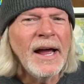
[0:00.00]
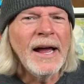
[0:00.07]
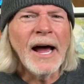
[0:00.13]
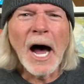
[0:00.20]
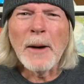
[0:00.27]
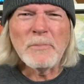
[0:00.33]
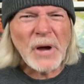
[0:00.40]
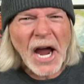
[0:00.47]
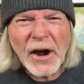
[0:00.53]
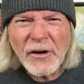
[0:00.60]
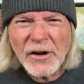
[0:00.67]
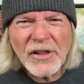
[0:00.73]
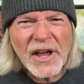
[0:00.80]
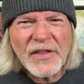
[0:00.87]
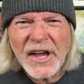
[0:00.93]

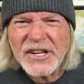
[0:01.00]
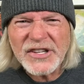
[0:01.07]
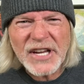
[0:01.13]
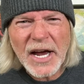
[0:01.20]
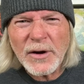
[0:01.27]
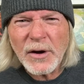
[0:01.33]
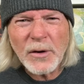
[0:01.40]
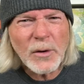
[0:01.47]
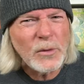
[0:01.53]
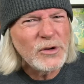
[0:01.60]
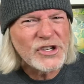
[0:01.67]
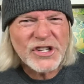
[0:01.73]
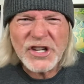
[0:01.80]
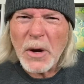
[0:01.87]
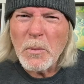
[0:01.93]
Apparently they
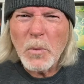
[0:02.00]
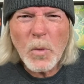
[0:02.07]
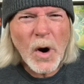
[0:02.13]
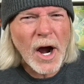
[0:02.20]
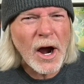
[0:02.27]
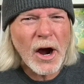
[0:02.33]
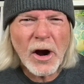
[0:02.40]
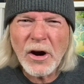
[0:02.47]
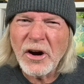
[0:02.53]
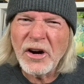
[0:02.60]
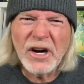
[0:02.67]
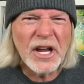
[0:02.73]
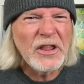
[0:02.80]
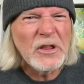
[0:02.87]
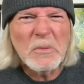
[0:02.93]
sound
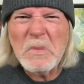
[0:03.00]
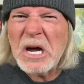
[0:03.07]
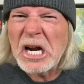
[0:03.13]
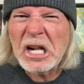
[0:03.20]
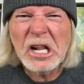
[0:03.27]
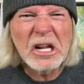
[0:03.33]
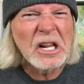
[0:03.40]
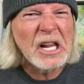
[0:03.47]
somewhere in the middle of